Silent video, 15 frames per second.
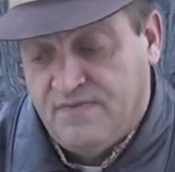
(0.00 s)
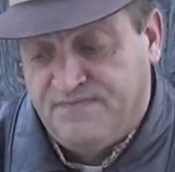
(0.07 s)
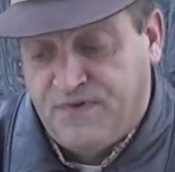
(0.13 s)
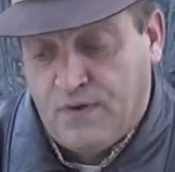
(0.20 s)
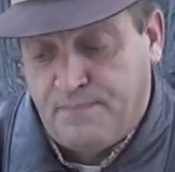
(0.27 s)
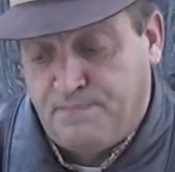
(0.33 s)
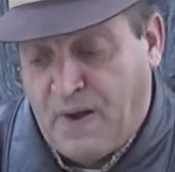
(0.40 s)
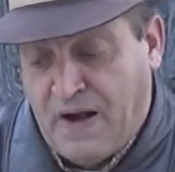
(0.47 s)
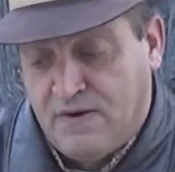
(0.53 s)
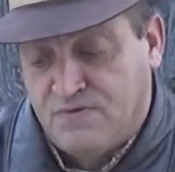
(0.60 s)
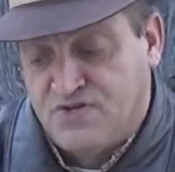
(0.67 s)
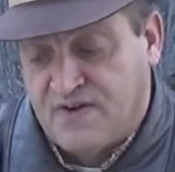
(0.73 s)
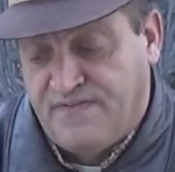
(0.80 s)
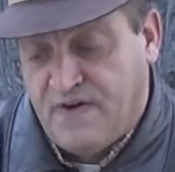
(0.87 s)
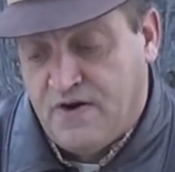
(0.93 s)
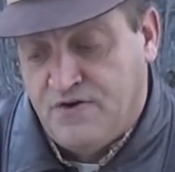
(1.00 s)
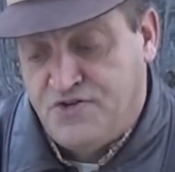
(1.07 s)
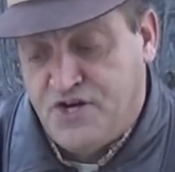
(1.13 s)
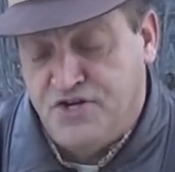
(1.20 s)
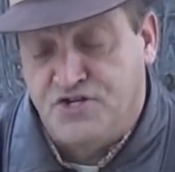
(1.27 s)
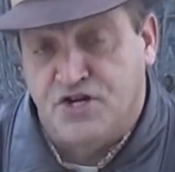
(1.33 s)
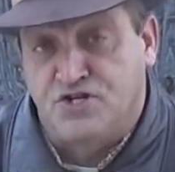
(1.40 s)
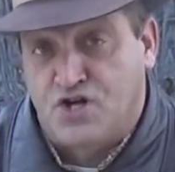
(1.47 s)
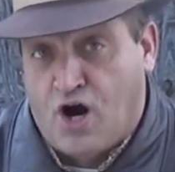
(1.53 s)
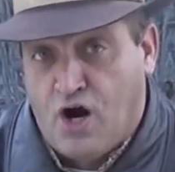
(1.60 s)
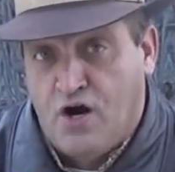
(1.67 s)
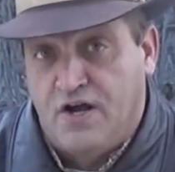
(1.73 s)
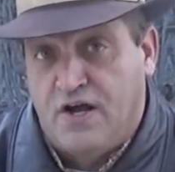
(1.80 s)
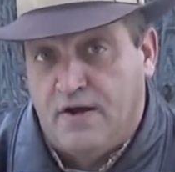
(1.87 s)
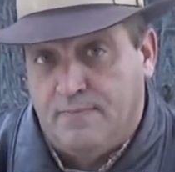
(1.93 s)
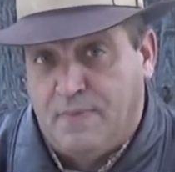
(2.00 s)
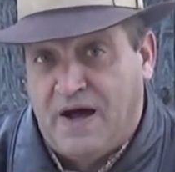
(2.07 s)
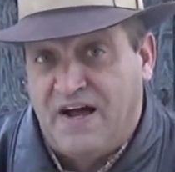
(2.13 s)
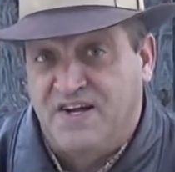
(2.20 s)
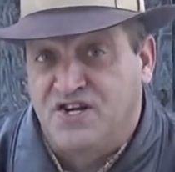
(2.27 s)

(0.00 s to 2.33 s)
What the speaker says: foot-pounds of energy to target by